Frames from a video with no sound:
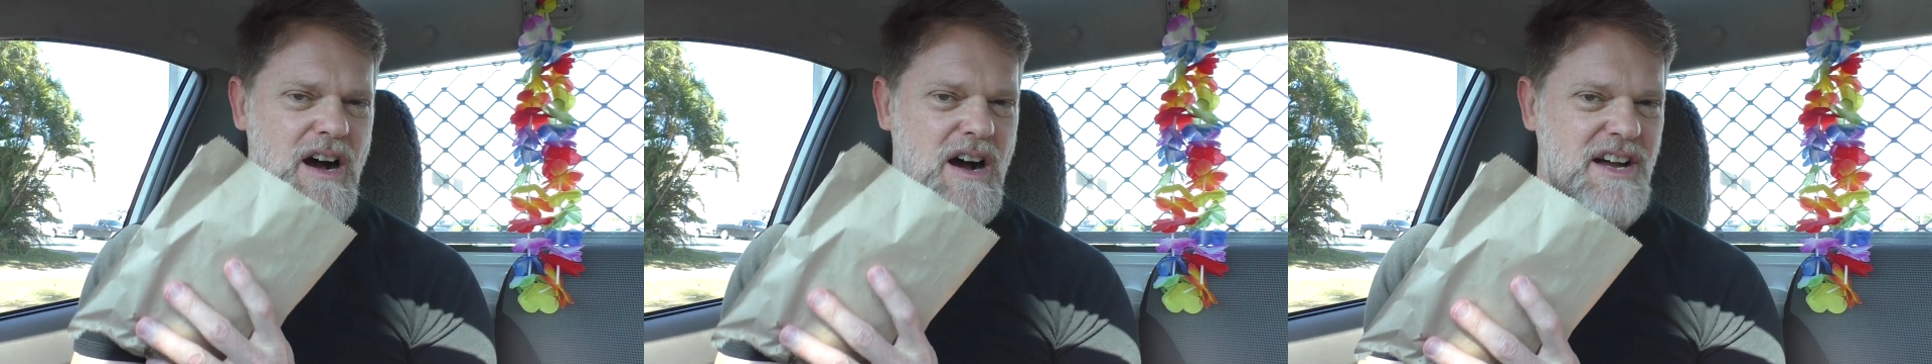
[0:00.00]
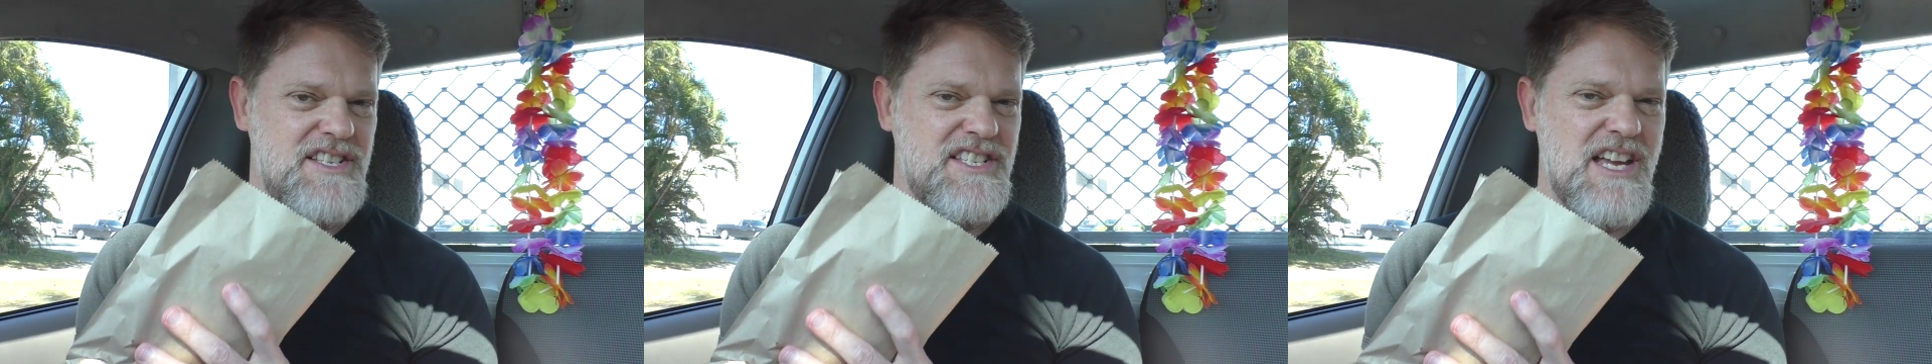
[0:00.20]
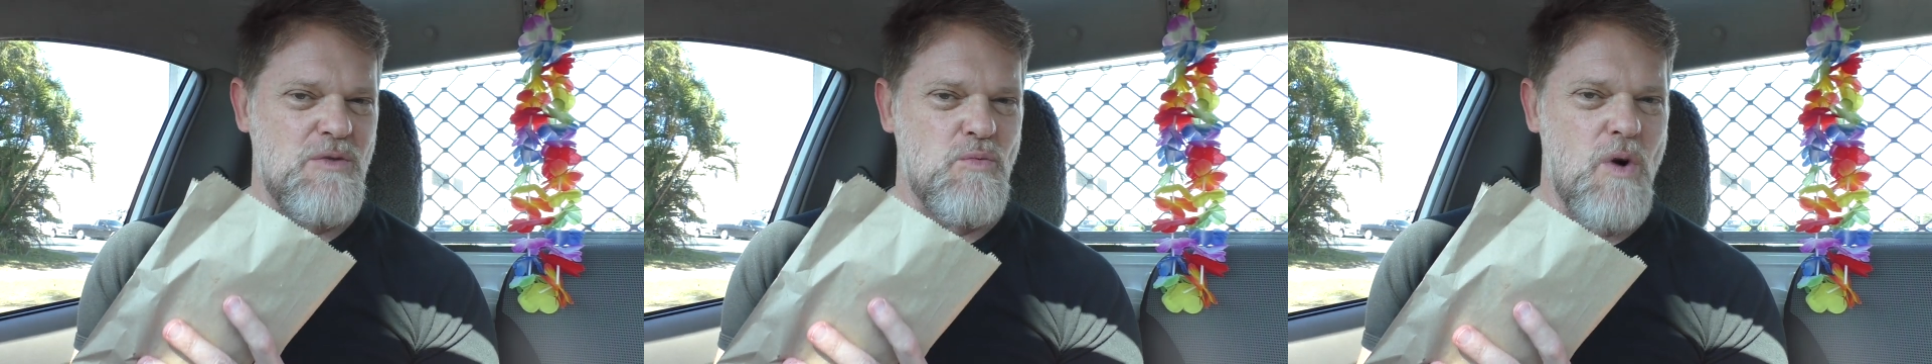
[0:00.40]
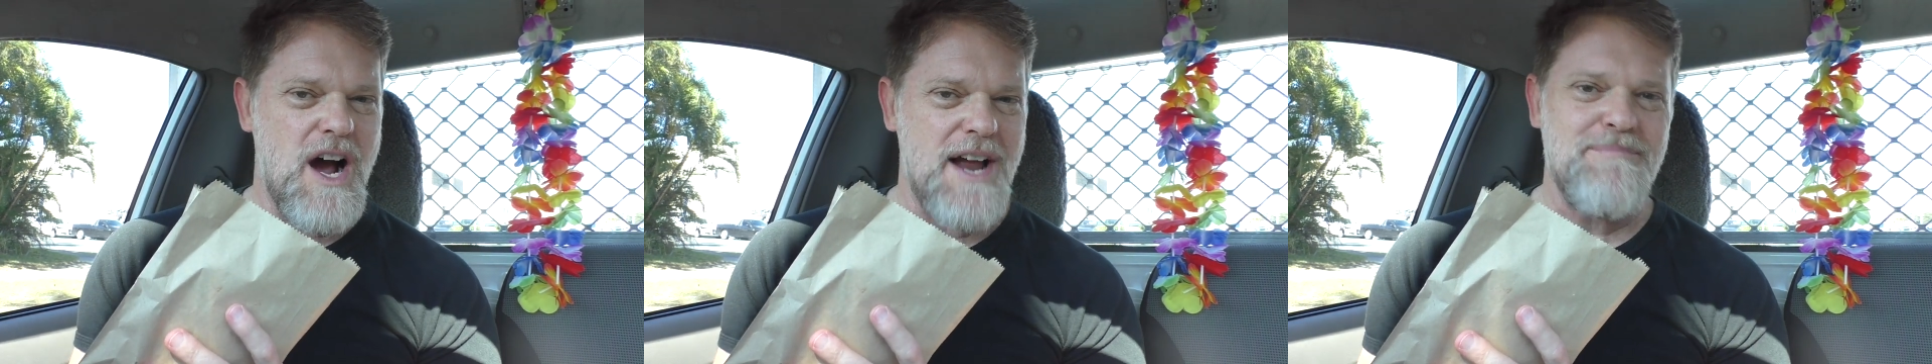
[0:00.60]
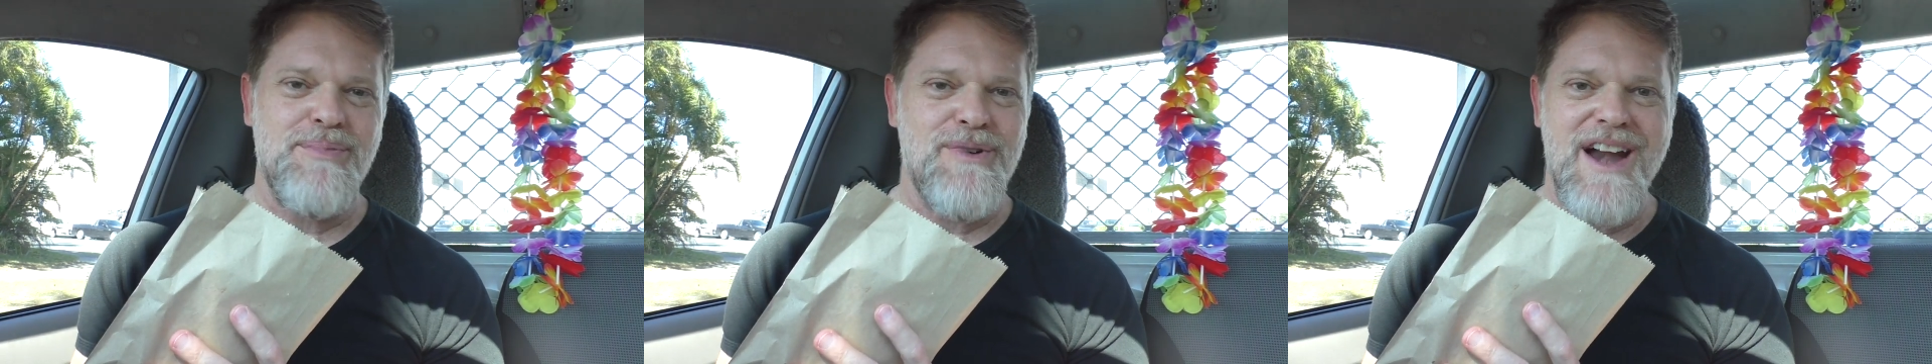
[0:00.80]
I said
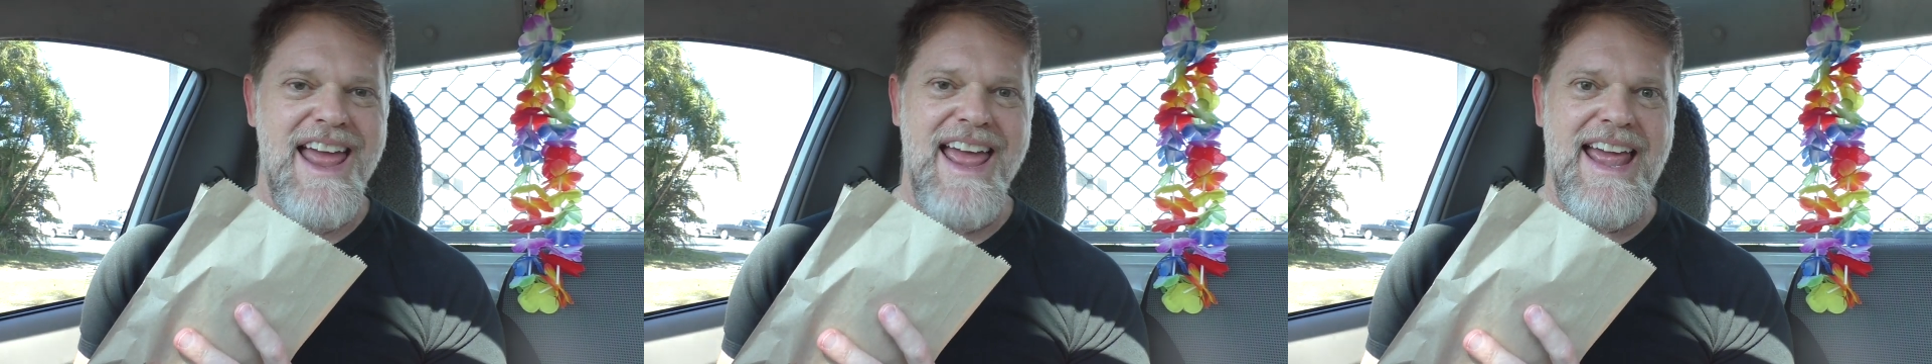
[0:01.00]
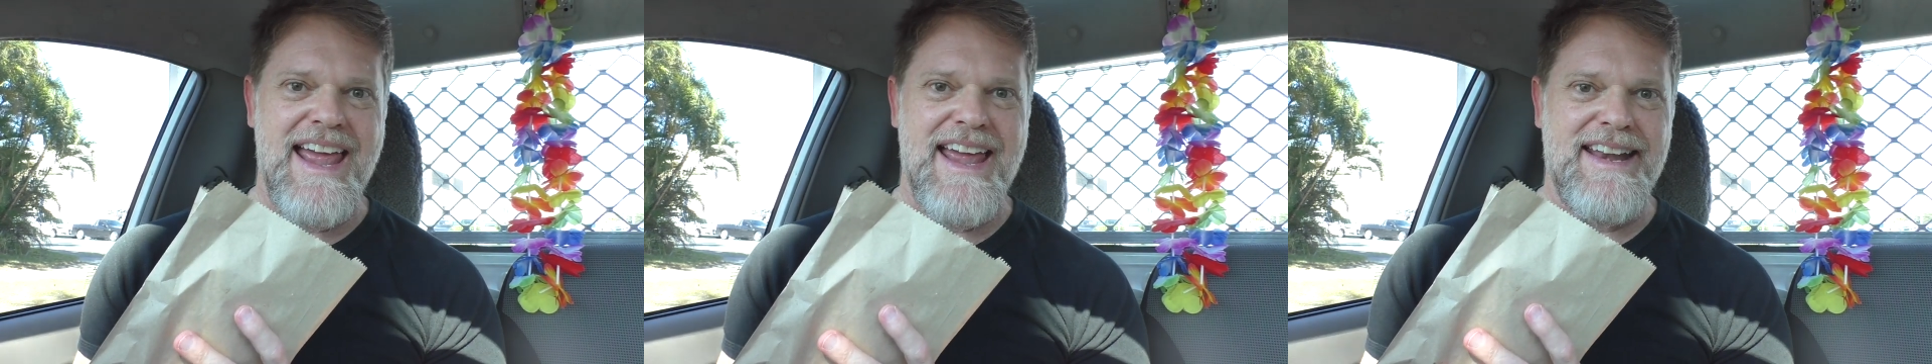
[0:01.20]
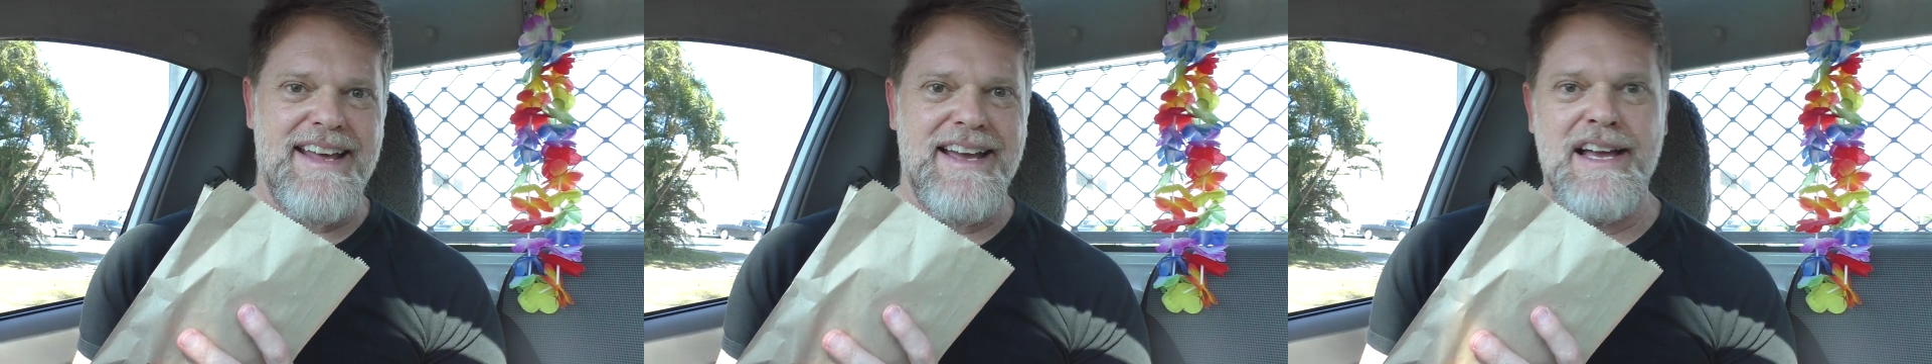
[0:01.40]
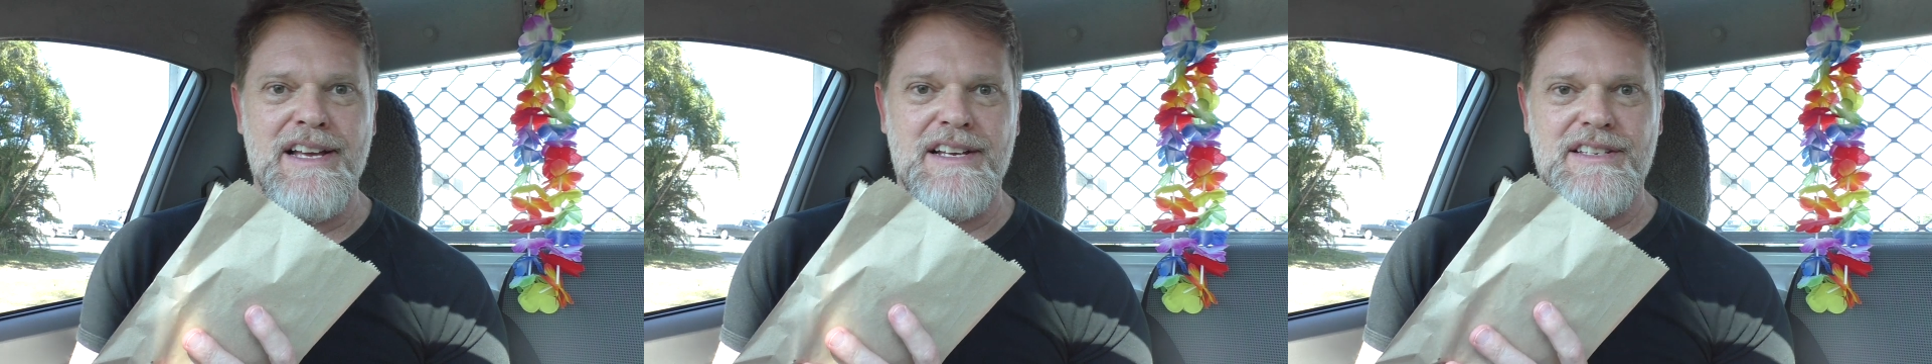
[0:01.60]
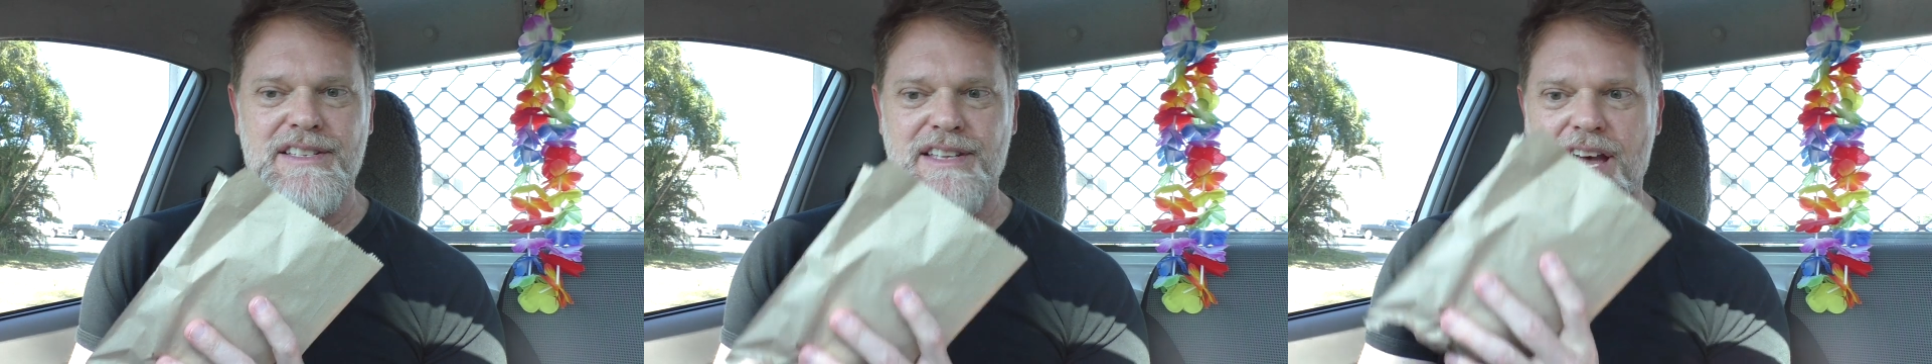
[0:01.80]
white bread.
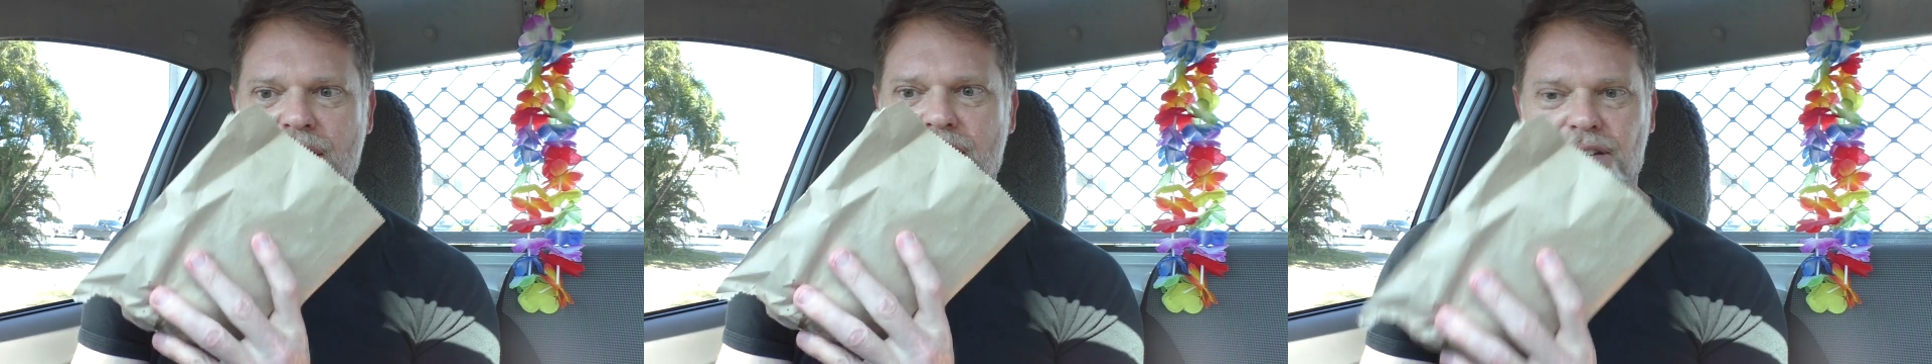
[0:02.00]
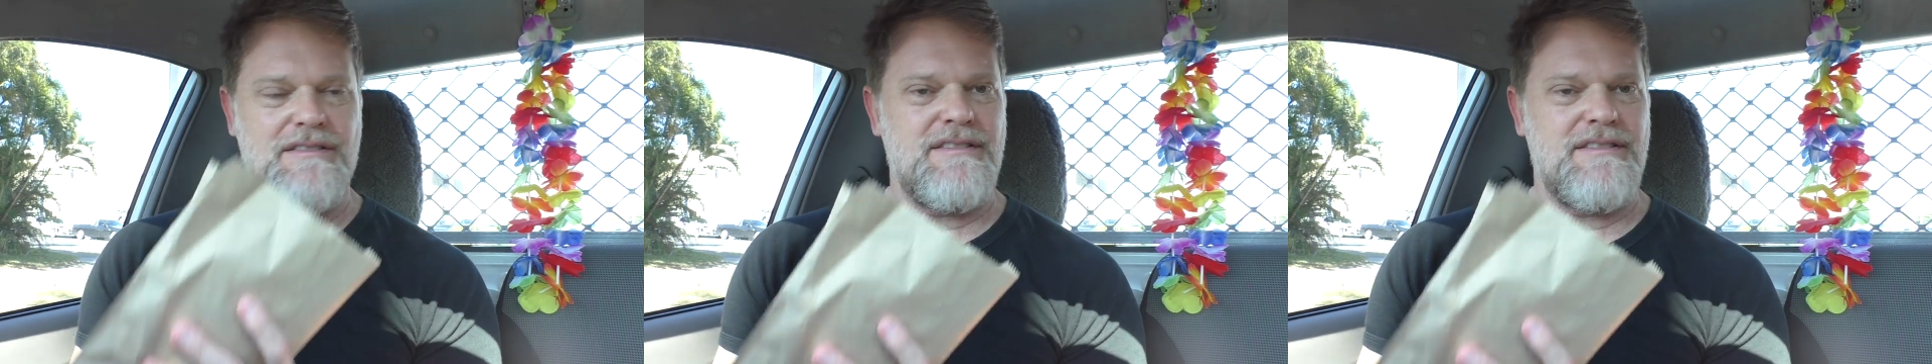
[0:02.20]
So,